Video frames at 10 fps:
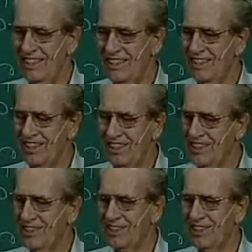And they
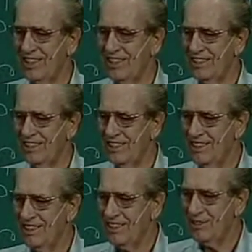can't see it.
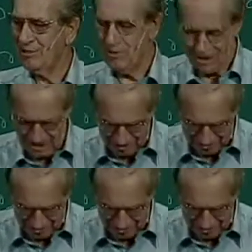But anyway,